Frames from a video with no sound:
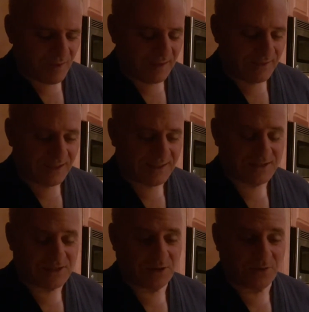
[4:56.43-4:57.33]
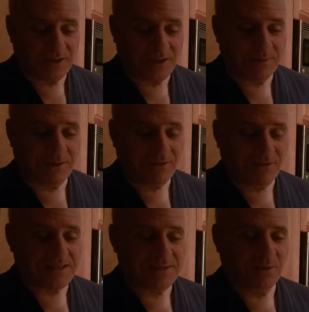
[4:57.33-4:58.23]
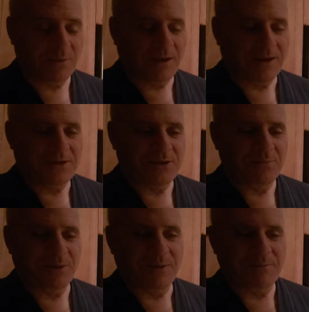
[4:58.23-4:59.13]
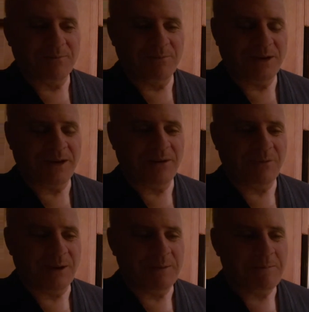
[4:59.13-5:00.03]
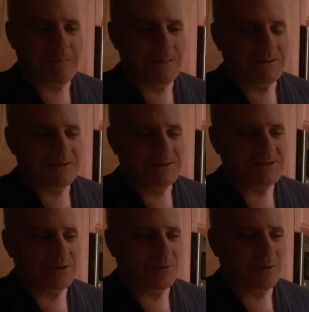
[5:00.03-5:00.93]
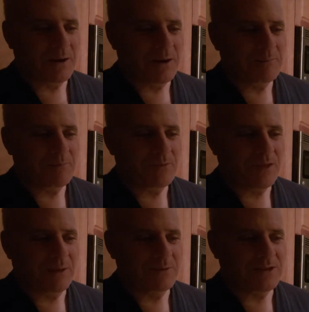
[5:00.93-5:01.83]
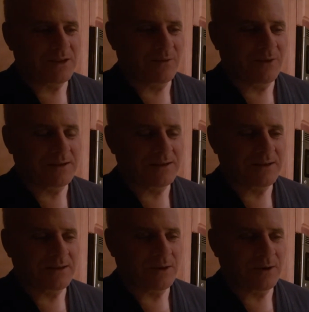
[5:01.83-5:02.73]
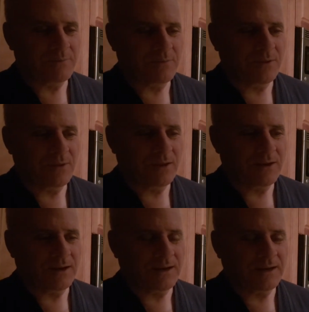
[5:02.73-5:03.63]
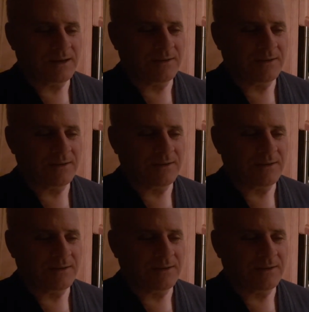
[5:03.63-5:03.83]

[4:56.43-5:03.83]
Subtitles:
not that you don't need to be flexible, mind you, but anyway, so I was going to rent it, or in